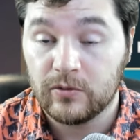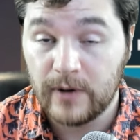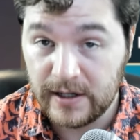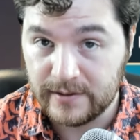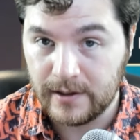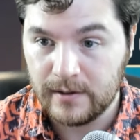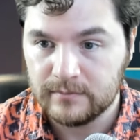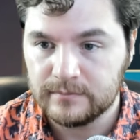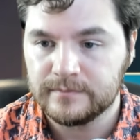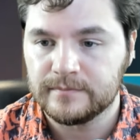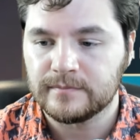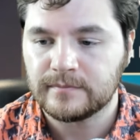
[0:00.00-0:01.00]
crazy.
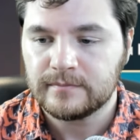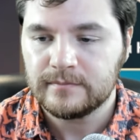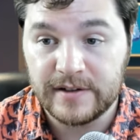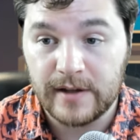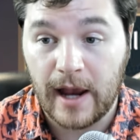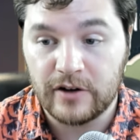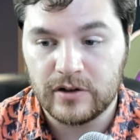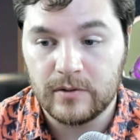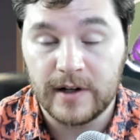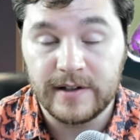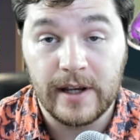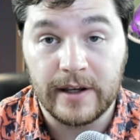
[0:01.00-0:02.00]
That's actually
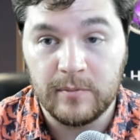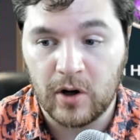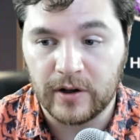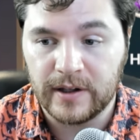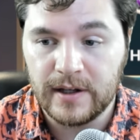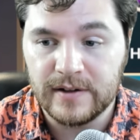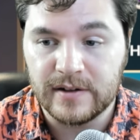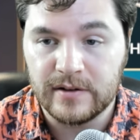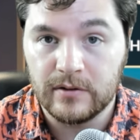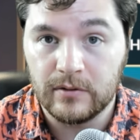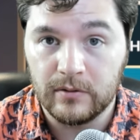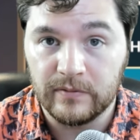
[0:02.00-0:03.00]
why taking Marquise
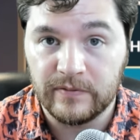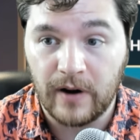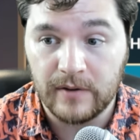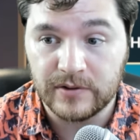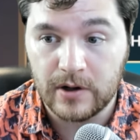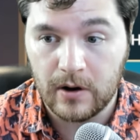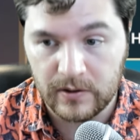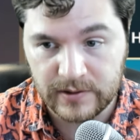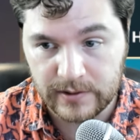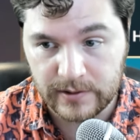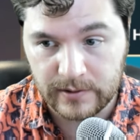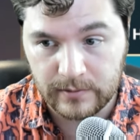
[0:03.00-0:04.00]
to 5
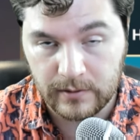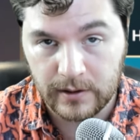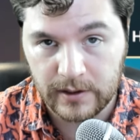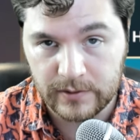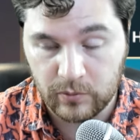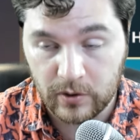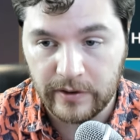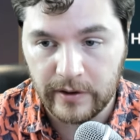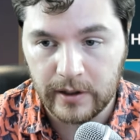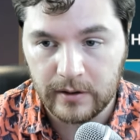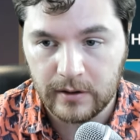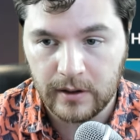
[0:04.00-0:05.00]
stars is worth
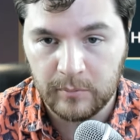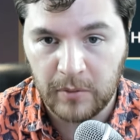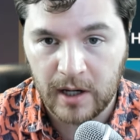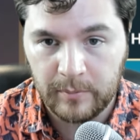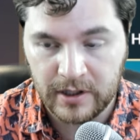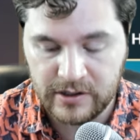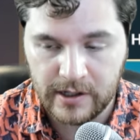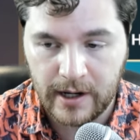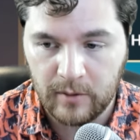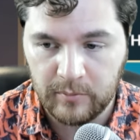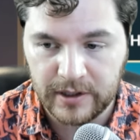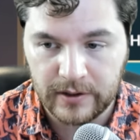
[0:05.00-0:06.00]
it, in my opinion
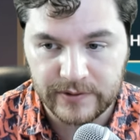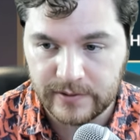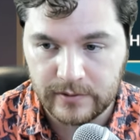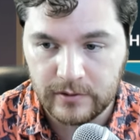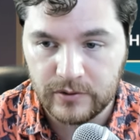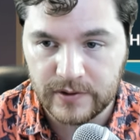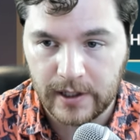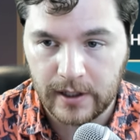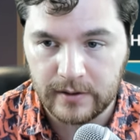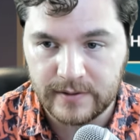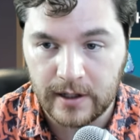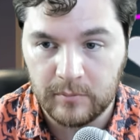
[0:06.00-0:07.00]
now, because you just
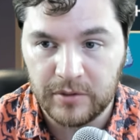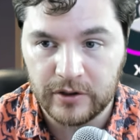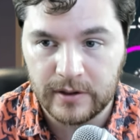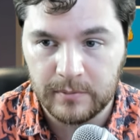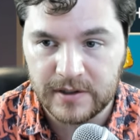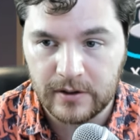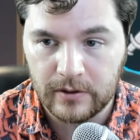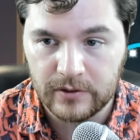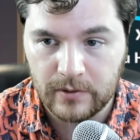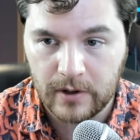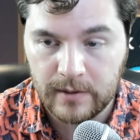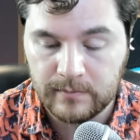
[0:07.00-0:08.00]
get 10 ability
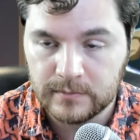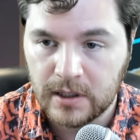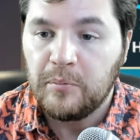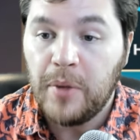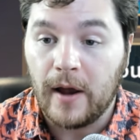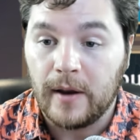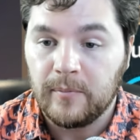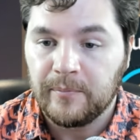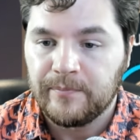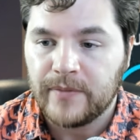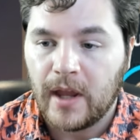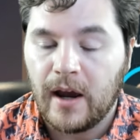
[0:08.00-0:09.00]
materials, right? But
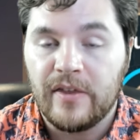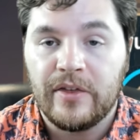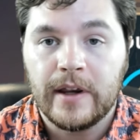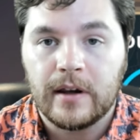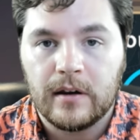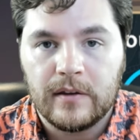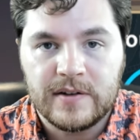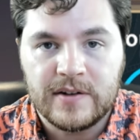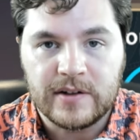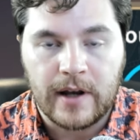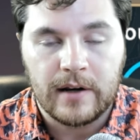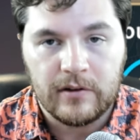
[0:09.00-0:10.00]
I think this
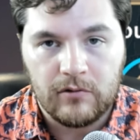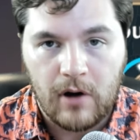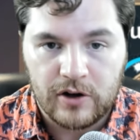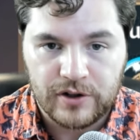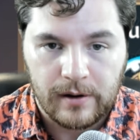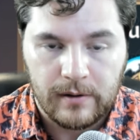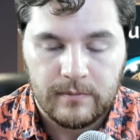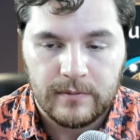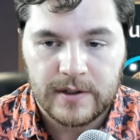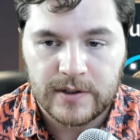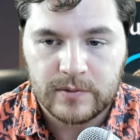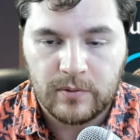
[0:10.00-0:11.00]
is kind of the logic.
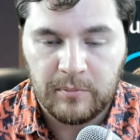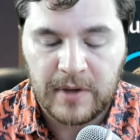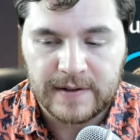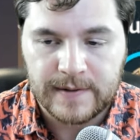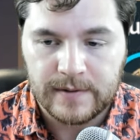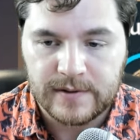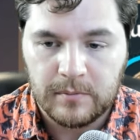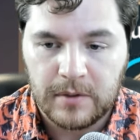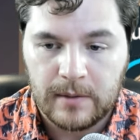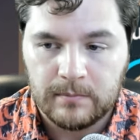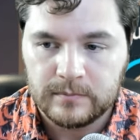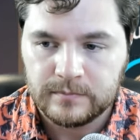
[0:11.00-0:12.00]
This is what makes sense to
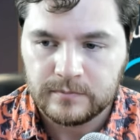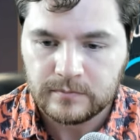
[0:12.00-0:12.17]
me.